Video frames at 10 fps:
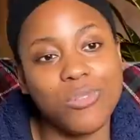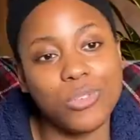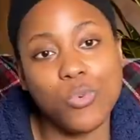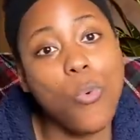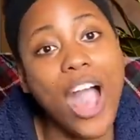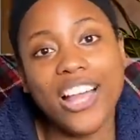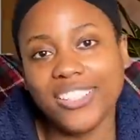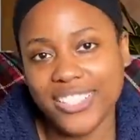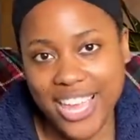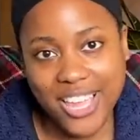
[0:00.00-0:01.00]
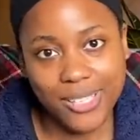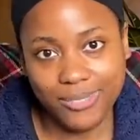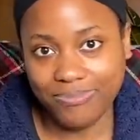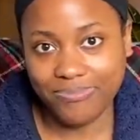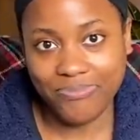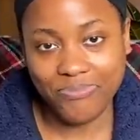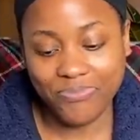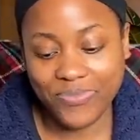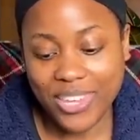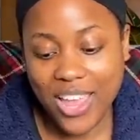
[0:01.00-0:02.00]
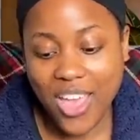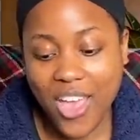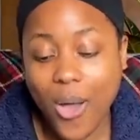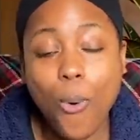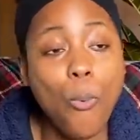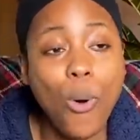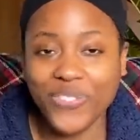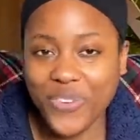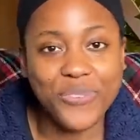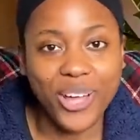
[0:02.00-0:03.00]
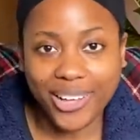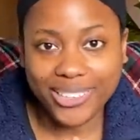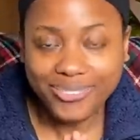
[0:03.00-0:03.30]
was wild as hell. What the fuck?